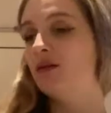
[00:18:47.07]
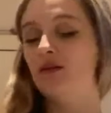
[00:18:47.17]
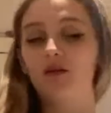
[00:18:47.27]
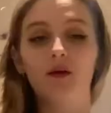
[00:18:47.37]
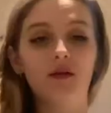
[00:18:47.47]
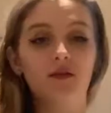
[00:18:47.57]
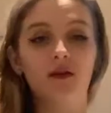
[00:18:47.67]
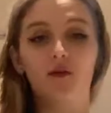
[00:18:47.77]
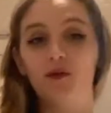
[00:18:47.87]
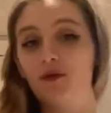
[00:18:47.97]
do other
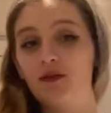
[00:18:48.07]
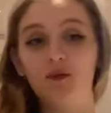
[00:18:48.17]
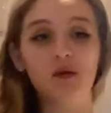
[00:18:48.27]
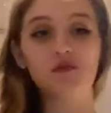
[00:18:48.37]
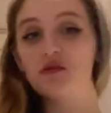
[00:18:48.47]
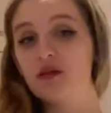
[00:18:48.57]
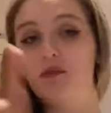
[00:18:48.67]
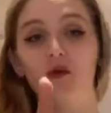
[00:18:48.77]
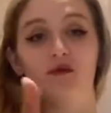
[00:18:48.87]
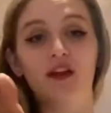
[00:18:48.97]
stuff, and if someone wants to
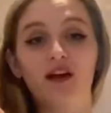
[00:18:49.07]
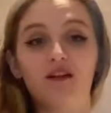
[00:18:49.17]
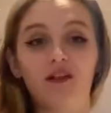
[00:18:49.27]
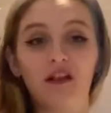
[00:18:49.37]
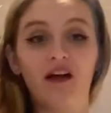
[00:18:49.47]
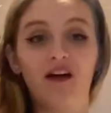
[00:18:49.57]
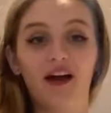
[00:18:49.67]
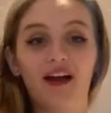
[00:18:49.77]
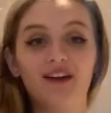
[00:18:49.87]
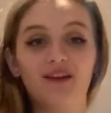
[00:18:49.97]
put videos
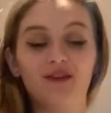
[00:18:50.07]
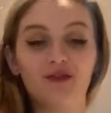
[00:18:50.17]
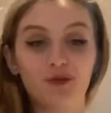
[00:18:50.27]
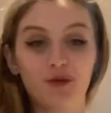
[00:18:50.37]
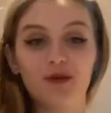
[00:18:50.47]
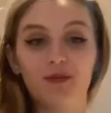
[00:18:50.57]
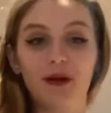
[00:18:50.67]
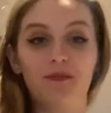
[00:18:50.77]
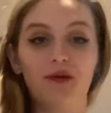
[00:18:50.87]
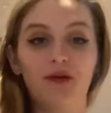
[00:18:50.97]
online and just talk to
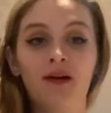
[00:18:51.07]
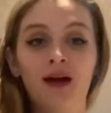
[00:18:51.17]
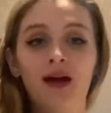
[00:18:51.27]
people